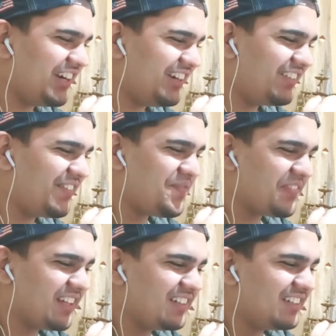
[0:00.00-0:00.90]
right?
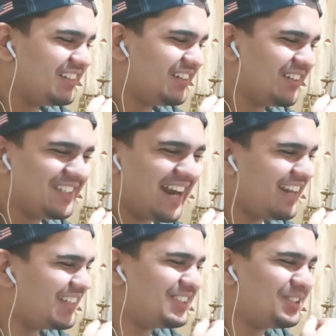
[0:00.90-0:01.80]
Oh,
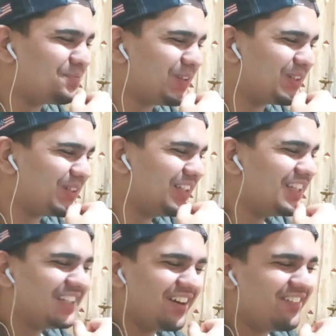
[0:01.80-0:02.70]
that is super cool.
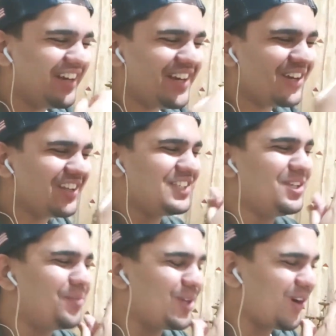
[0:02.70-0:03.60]
The video is
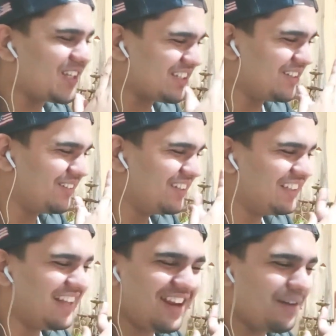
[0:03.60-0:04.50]
super awesome.
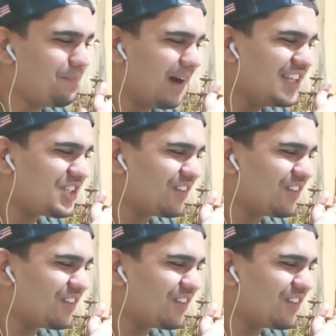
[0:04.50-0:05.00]
There are a bunch